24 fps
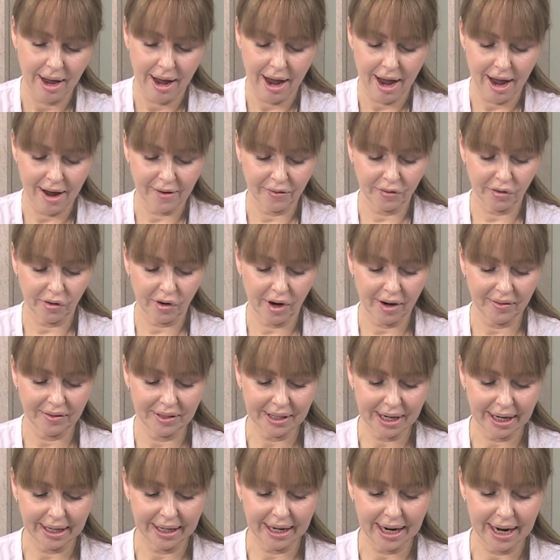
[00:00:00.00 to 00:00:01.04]
after I've
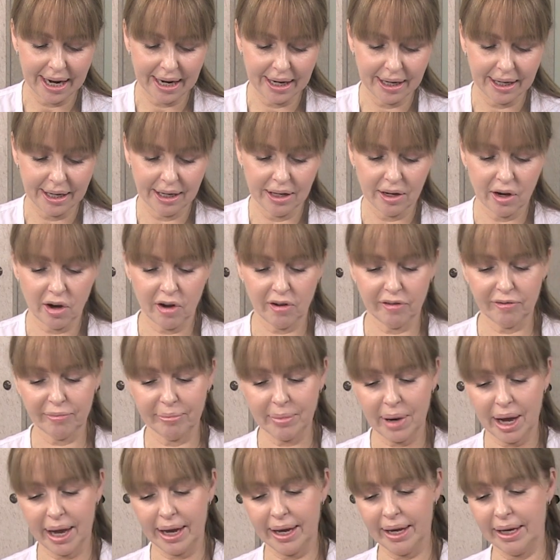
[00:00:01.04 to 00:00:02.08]
done any of
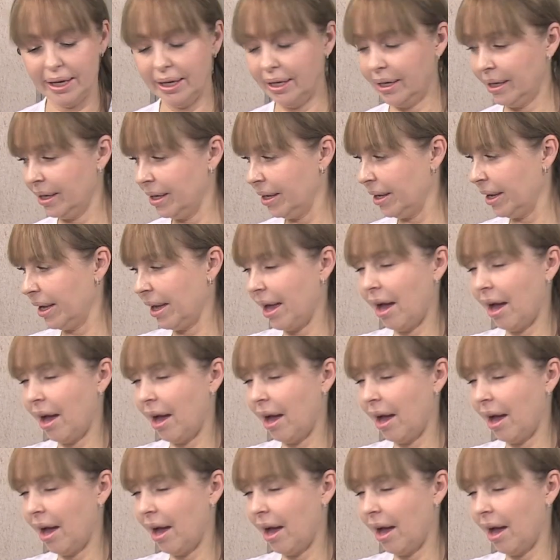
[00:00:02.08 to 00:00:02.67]
my